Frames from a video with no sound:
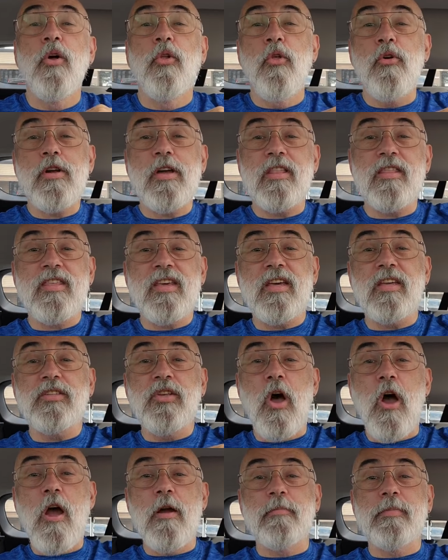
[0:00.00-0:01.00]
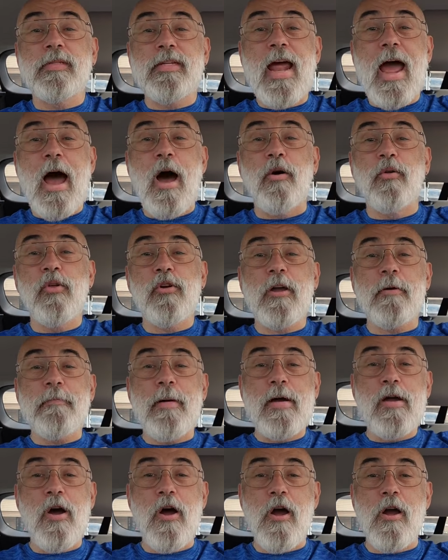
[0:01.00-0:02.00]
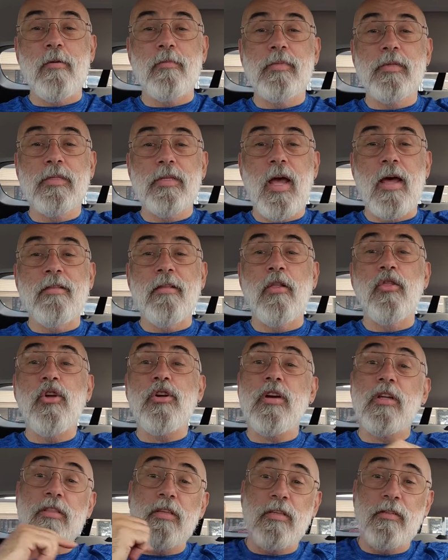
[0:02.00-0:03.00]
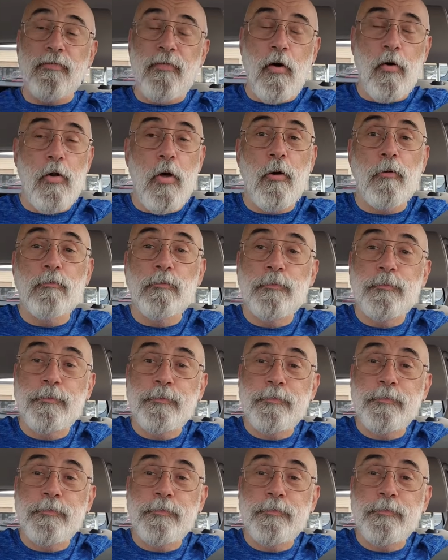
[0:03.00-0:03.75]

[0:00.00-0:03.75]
Look at these arms now. Look at my arms and then look at this photo.